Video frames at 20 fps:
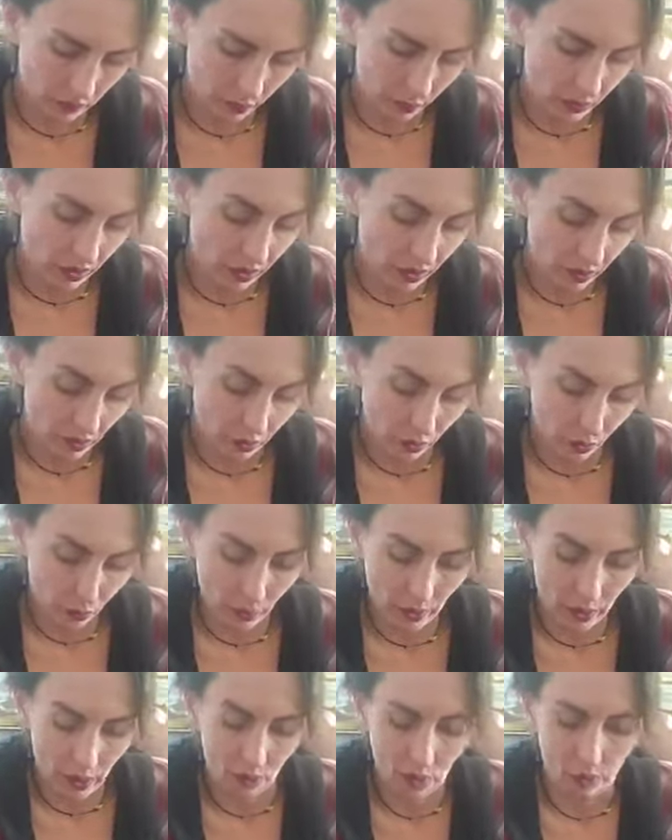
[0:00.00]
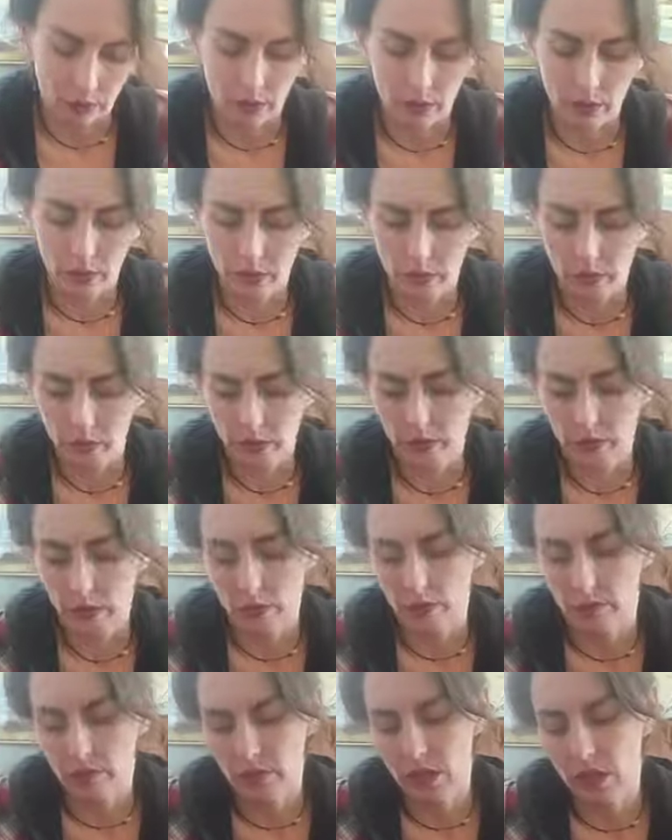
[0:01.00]
Being in your power.
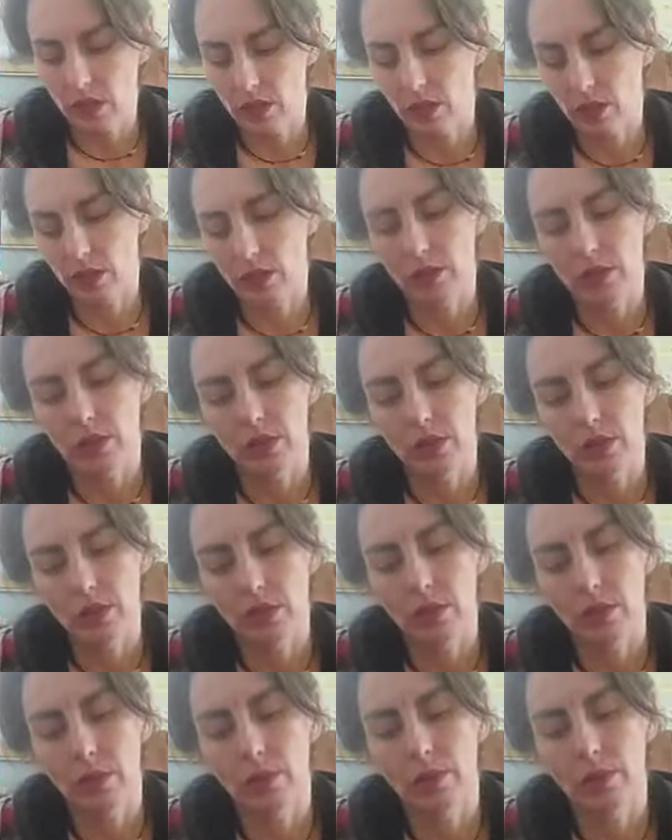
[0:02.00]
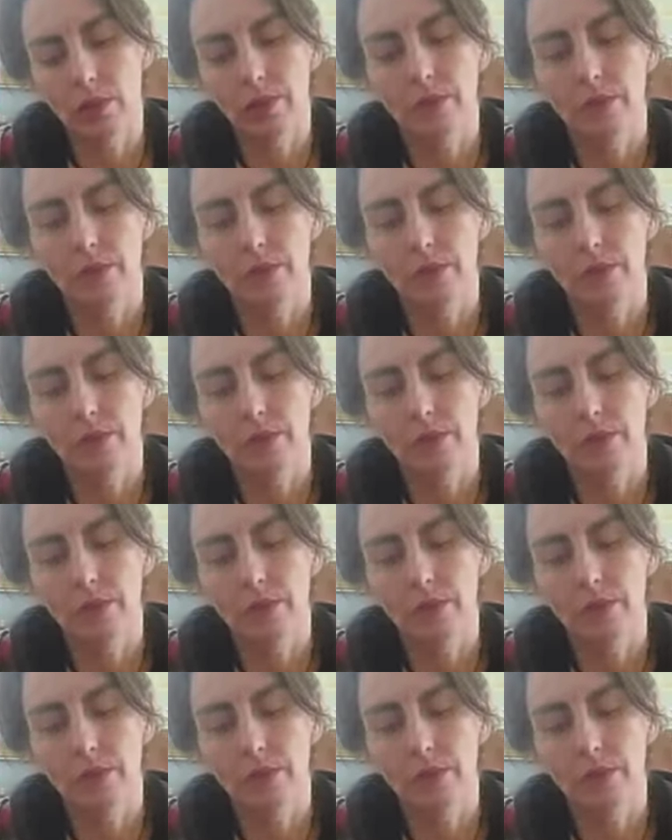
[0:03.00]
He's also